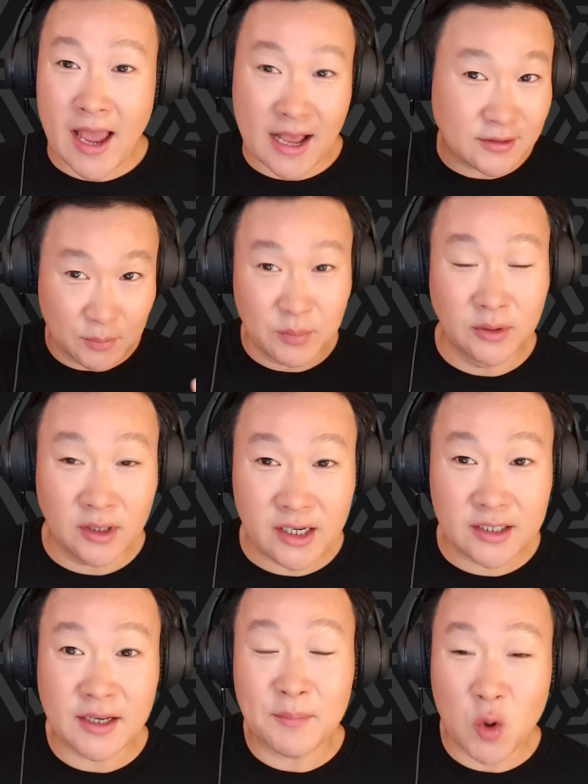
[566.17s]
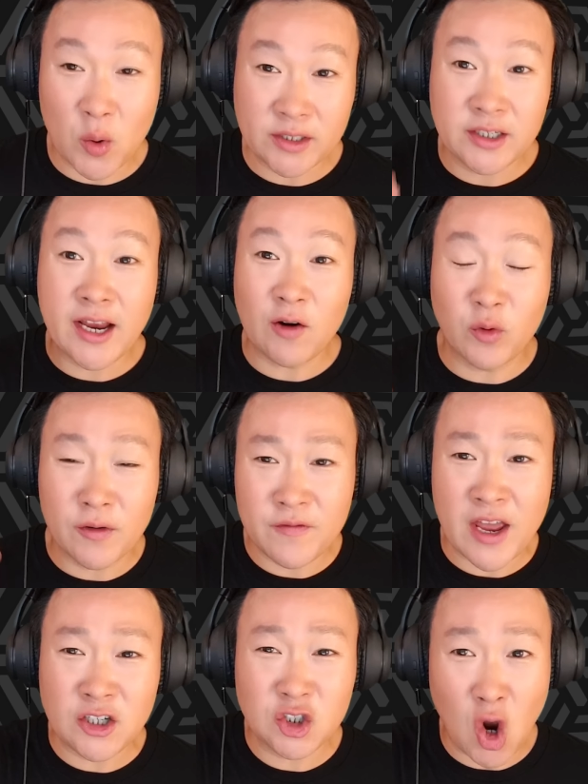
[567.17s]
as the police, am going to get
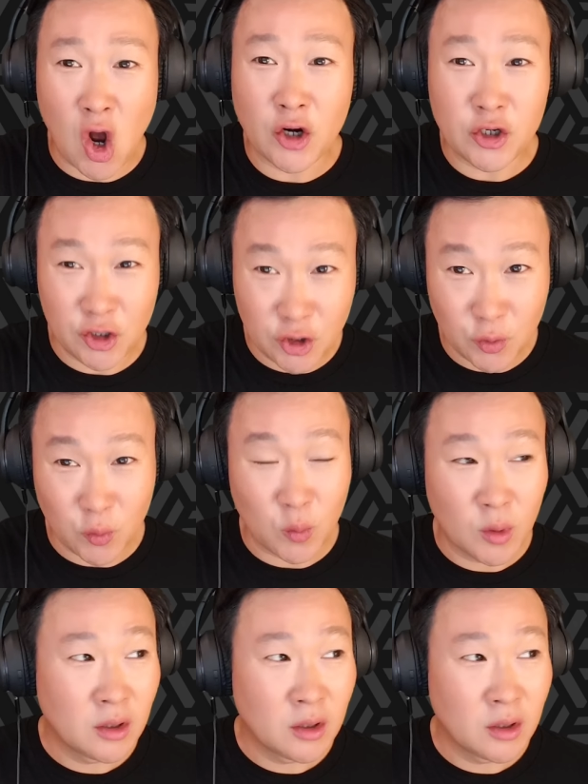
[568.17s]
revenge on you.